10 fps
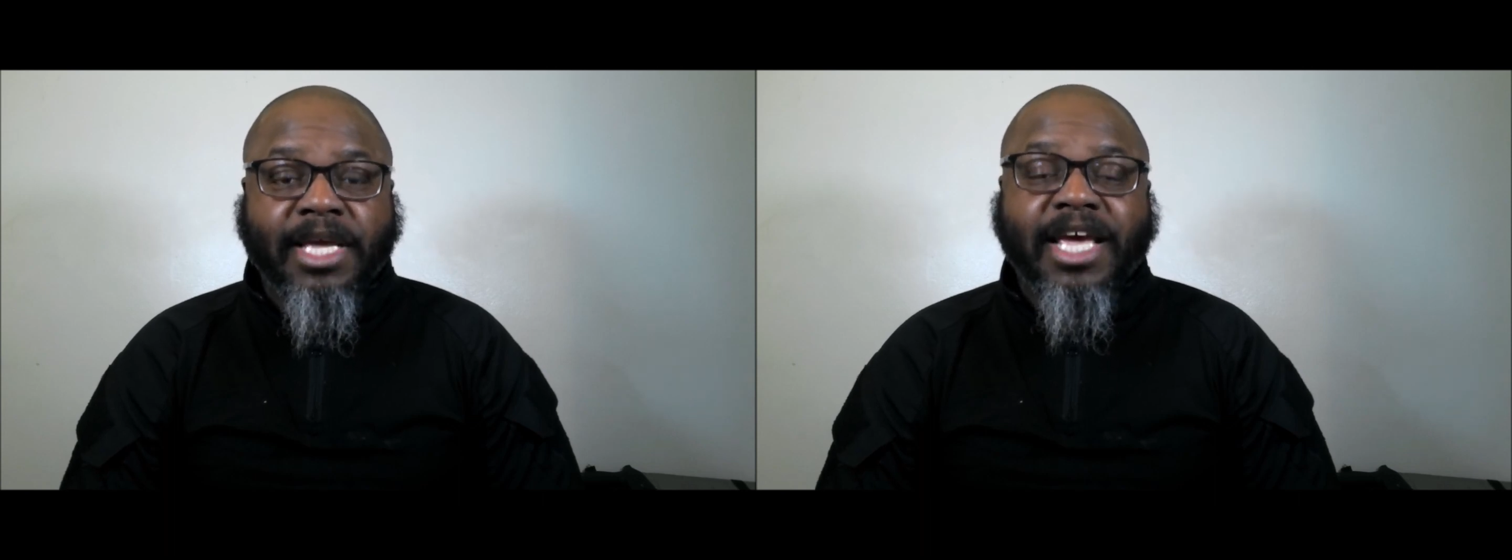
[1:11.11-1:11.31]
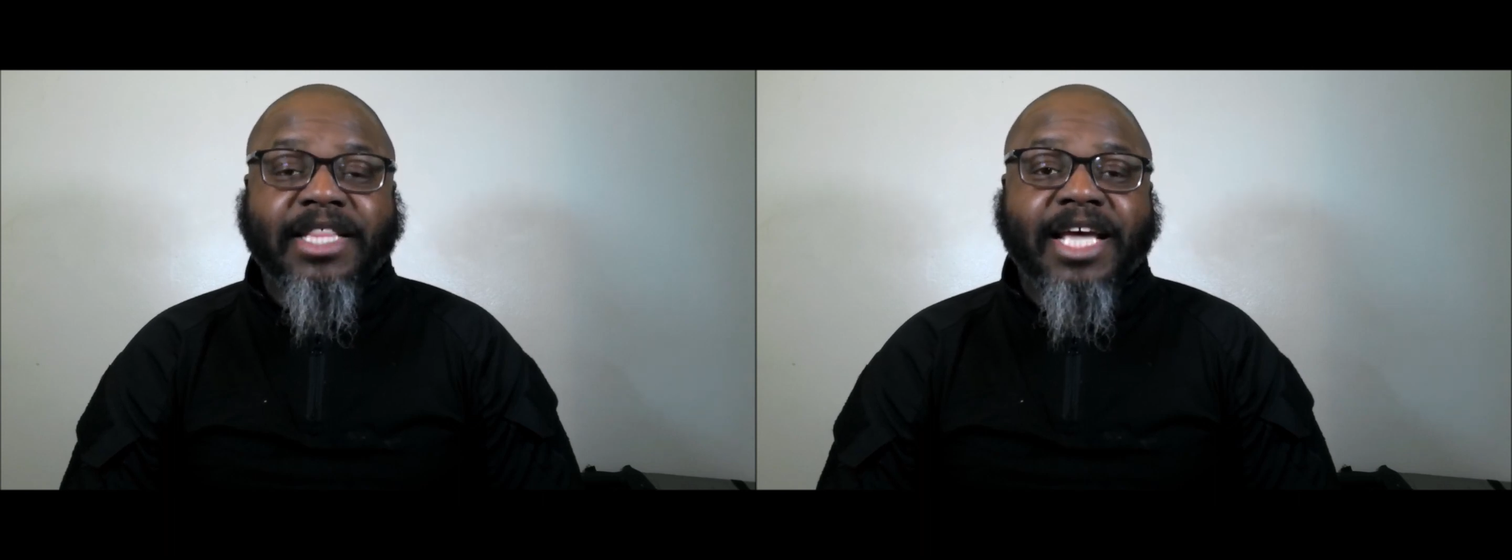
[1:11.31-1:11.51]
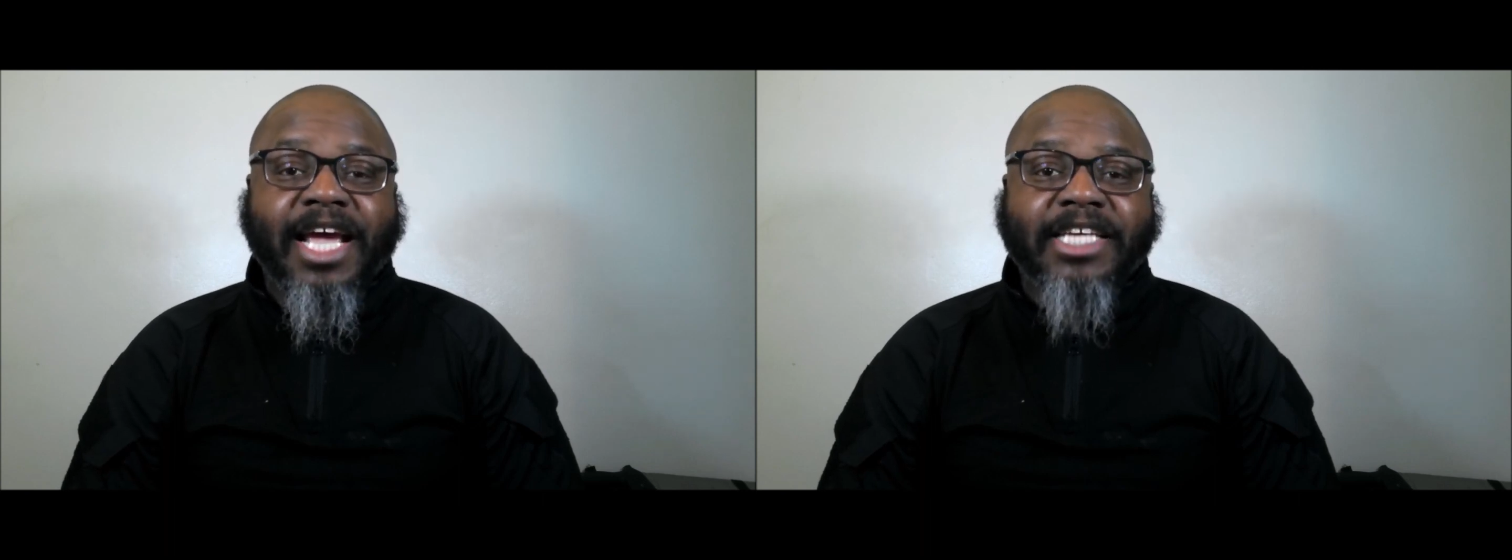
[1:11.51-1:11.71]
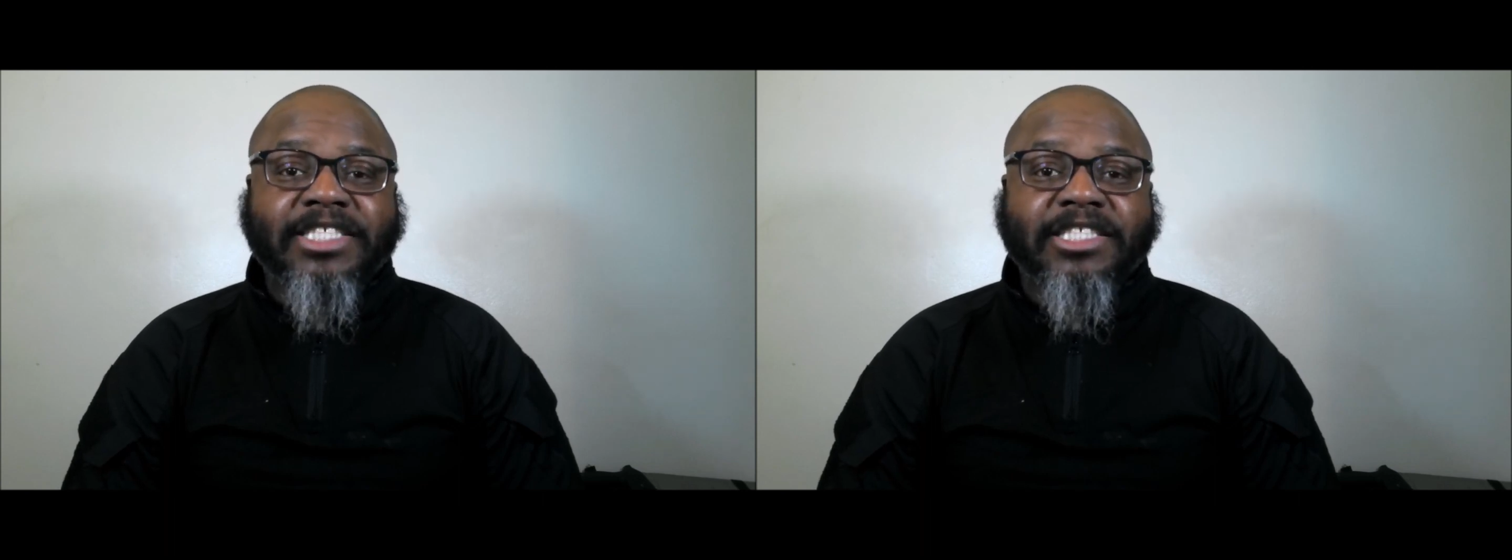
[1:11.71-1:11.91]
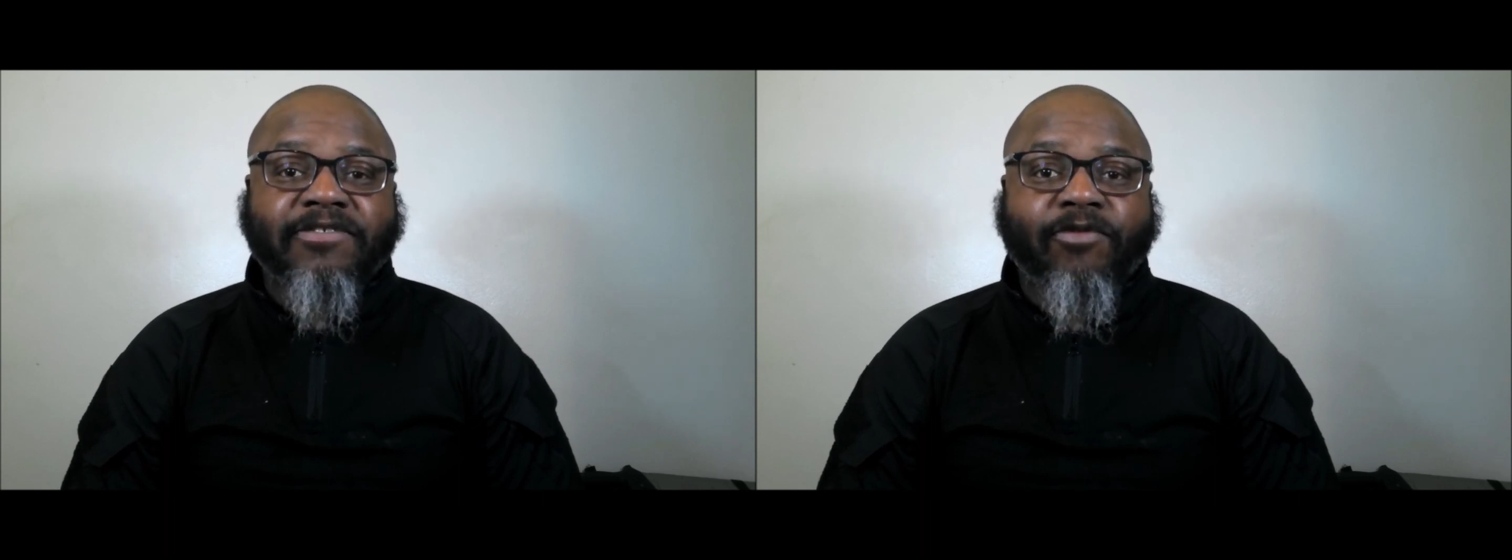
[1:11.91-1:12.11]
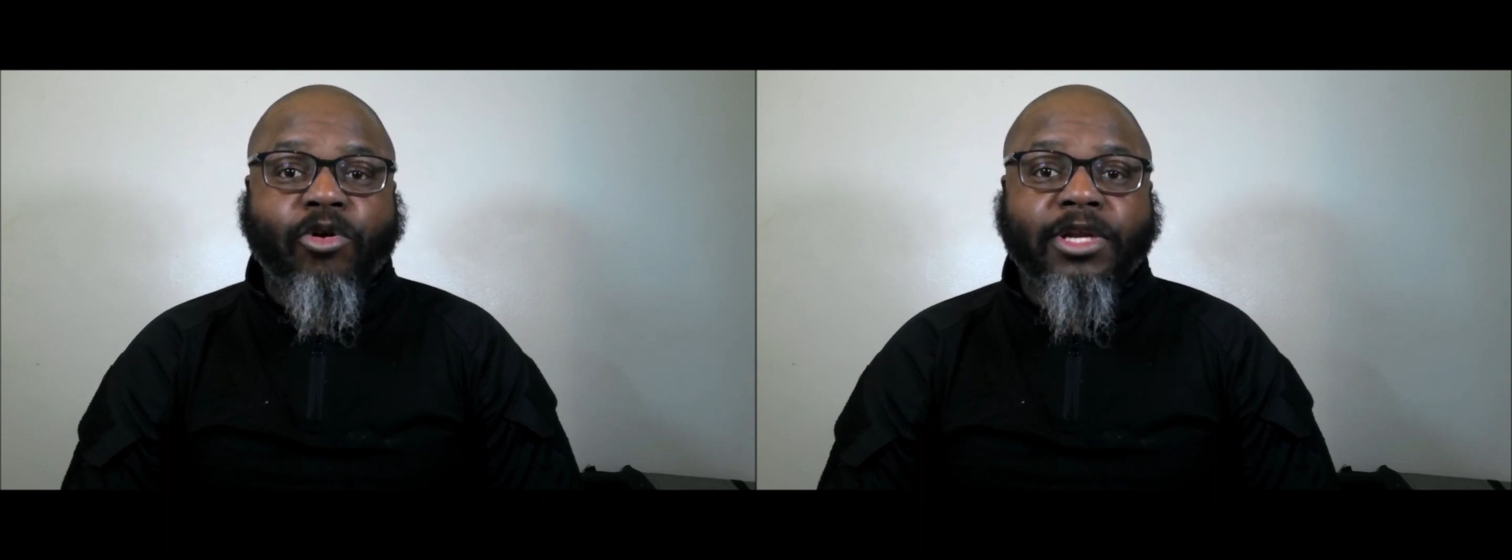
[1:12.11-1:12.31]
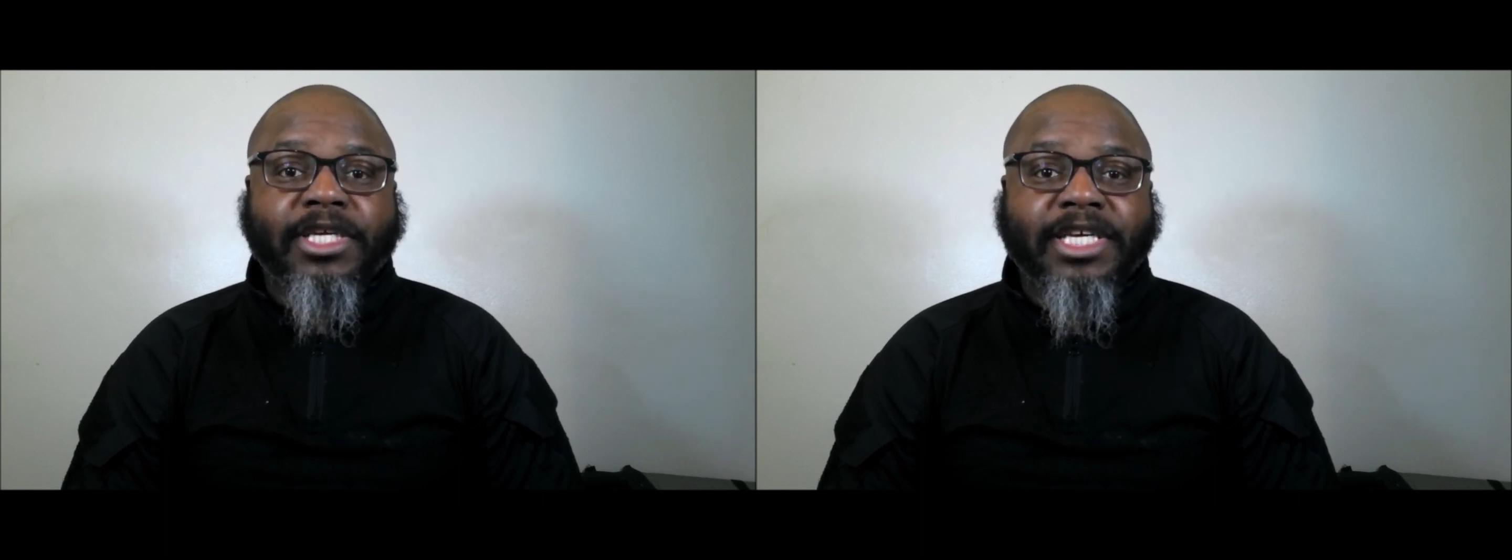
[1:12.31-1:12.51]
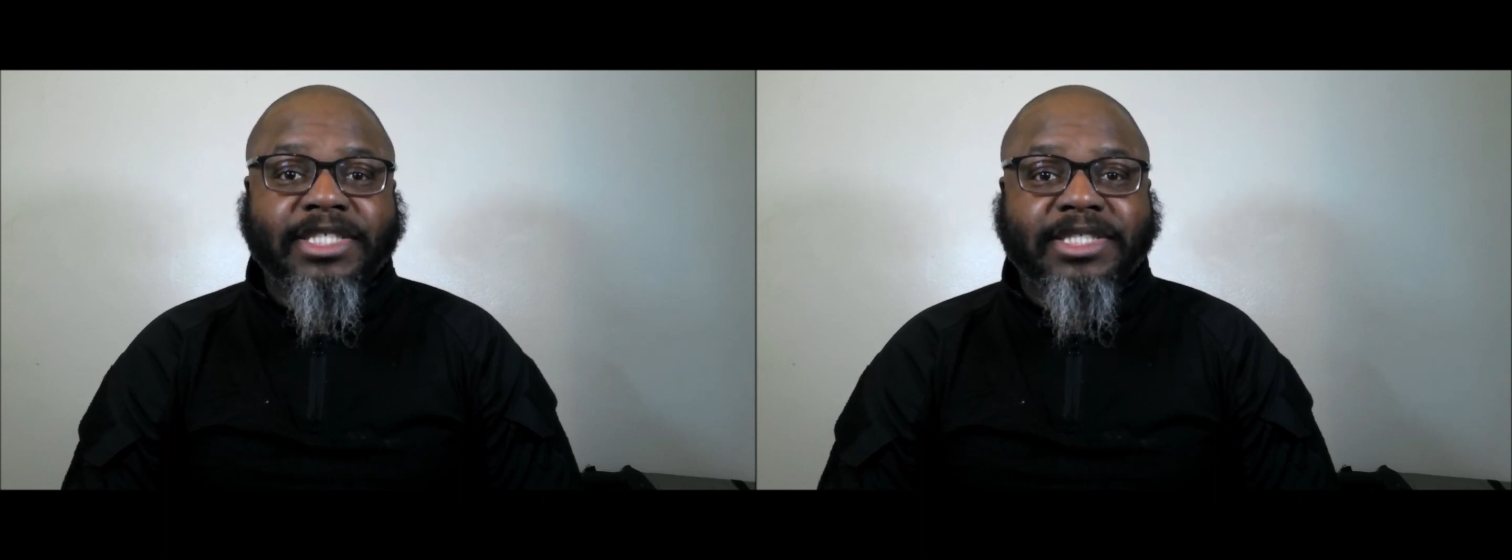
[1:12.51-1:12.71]
And the Haitians fought
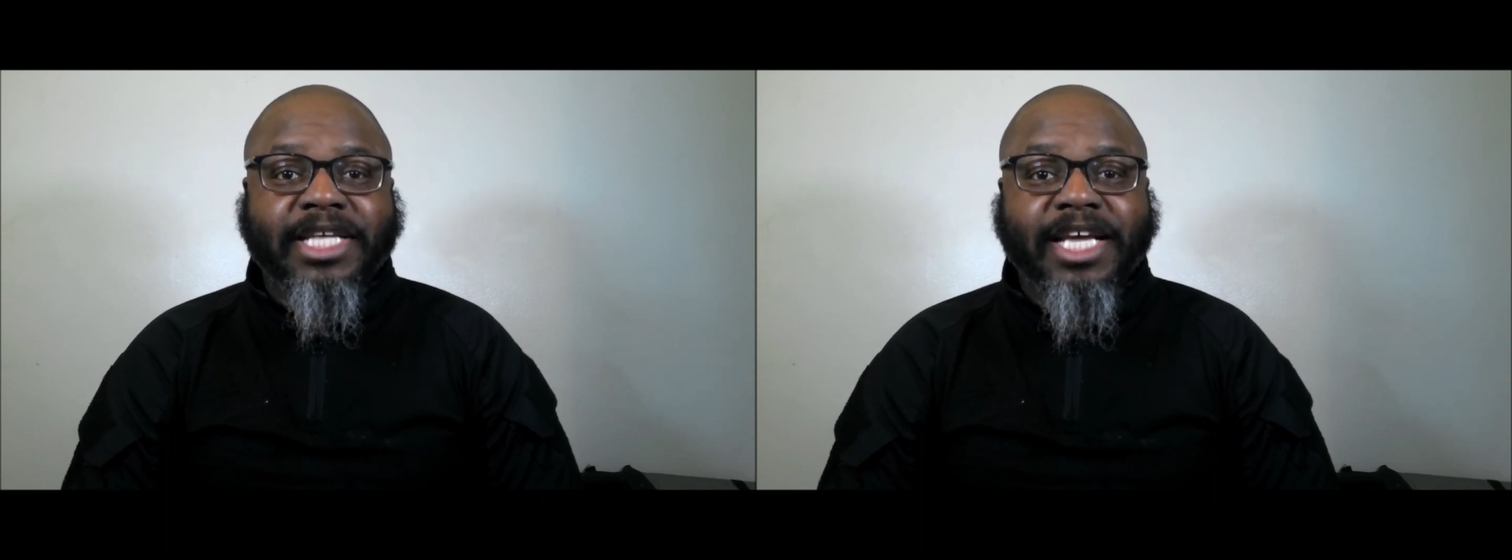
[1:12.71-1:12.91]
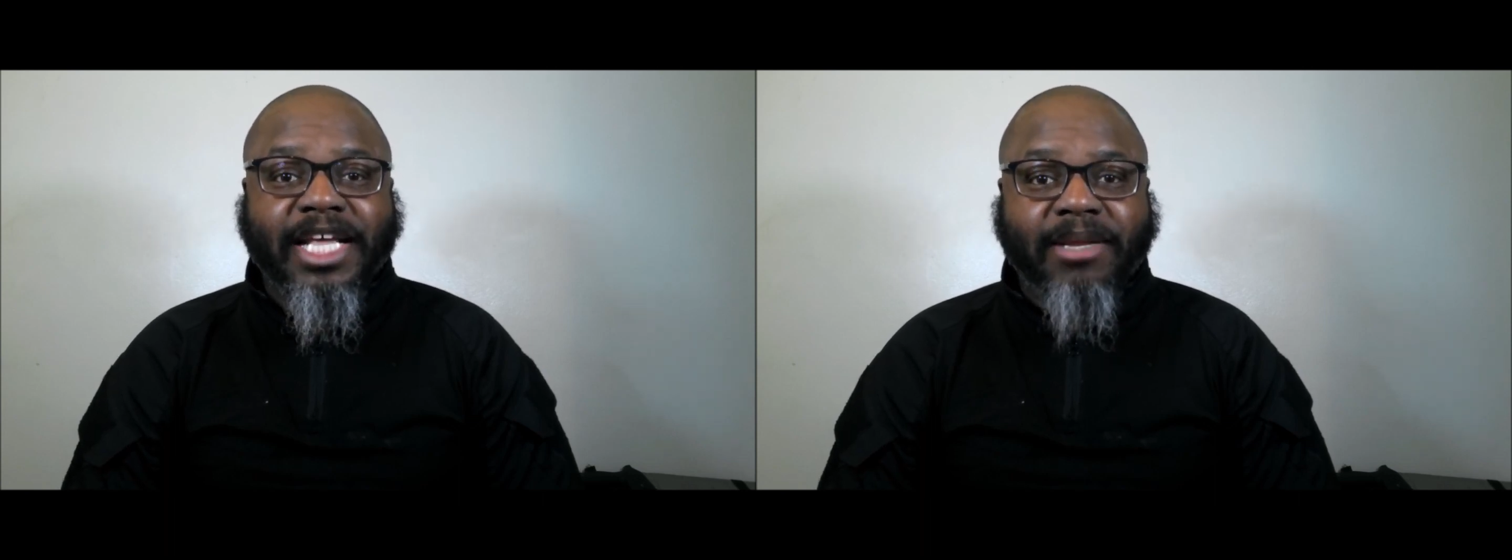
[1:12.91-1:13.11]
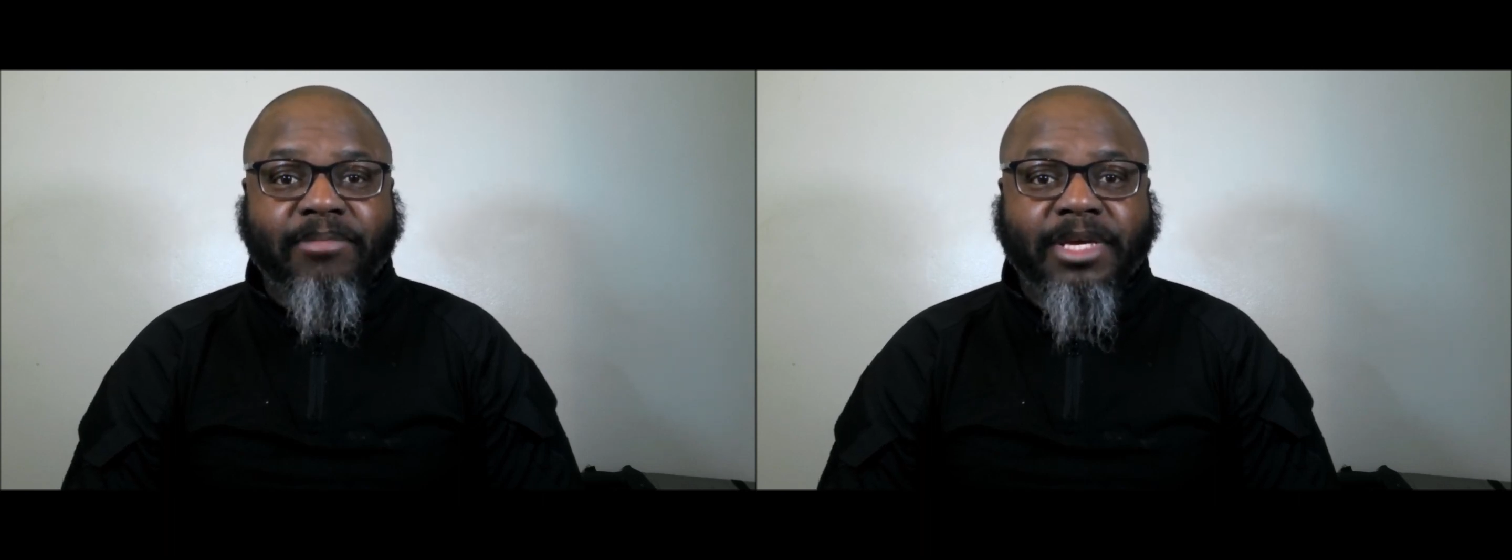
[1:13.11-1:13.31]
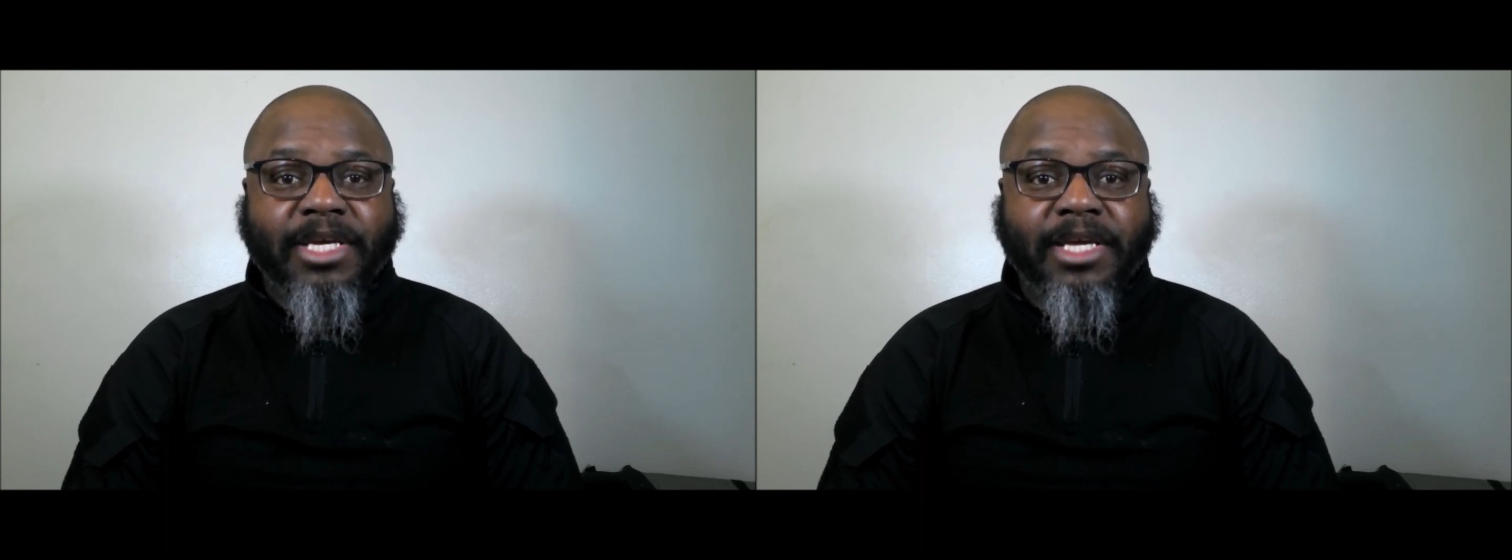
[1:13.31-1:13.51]
against the enemy